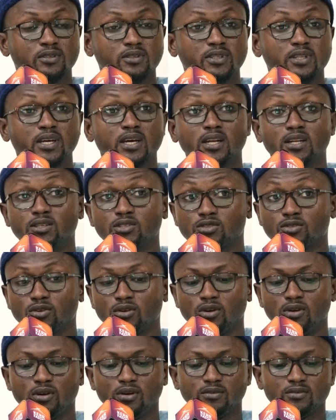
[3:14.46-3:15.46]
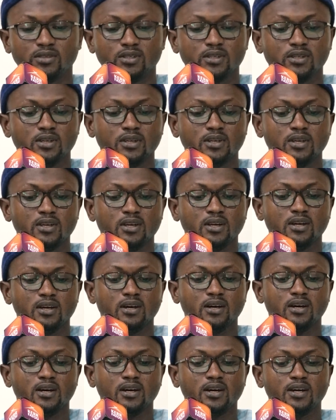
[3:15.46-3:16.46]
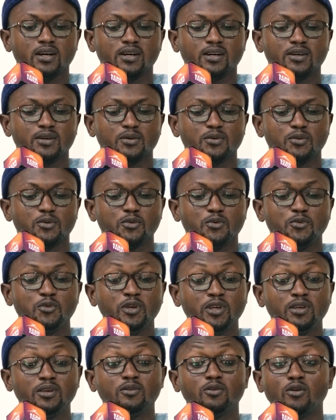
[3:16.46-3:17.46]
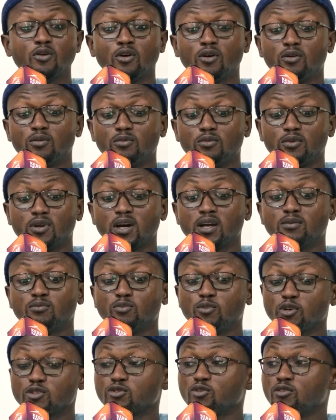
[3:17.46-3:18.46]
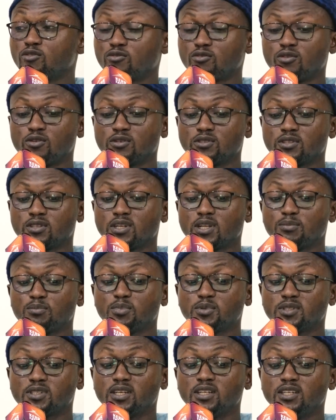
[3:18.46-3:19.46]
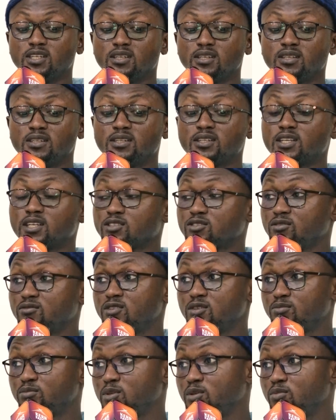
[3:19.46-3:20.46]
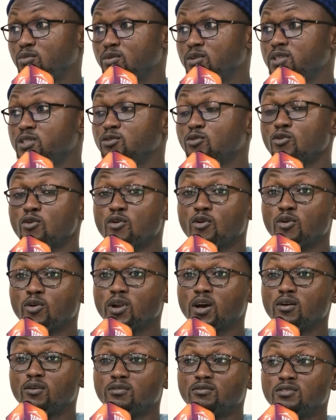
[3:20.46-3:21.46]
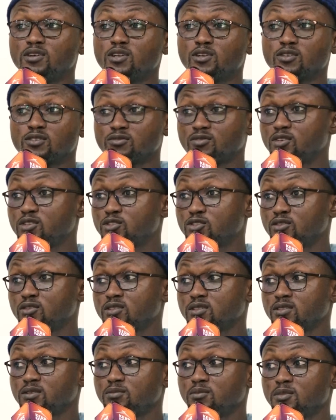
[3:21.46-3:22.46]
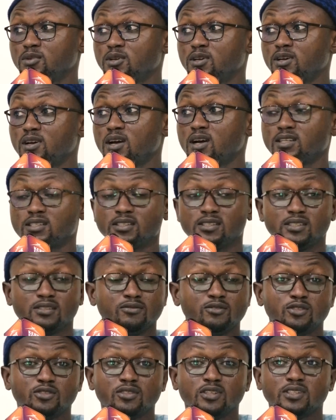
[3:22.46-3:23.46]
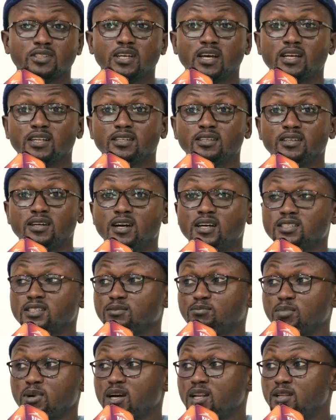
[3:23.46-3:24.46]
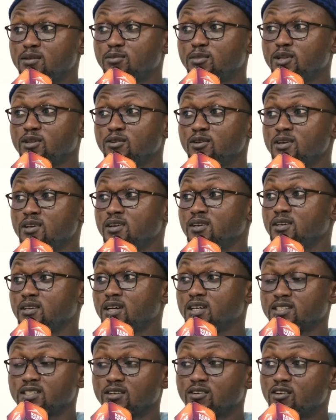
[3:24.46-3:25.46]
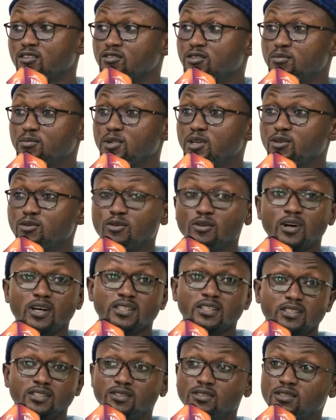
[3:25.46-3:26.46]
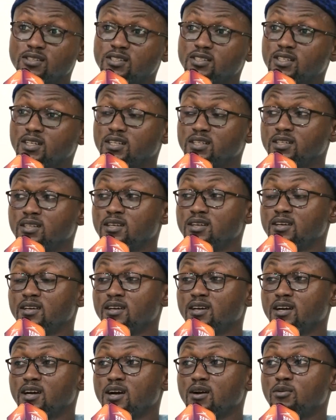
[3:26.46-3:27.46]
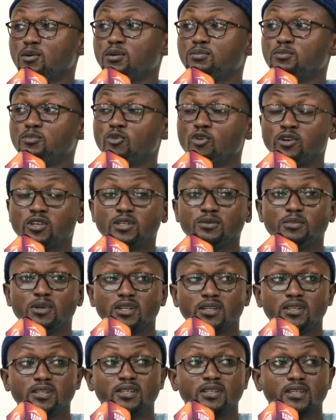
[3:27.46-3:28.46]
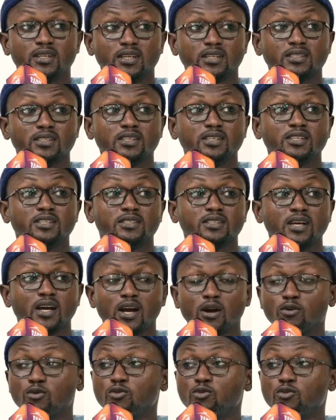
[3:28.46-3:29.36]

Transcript: dearly so loved. We all, and must of course, represent the interests of the people in all our various functions, as a civil society, as a parliament, as a government, or judiciary. Our ultimate interest is how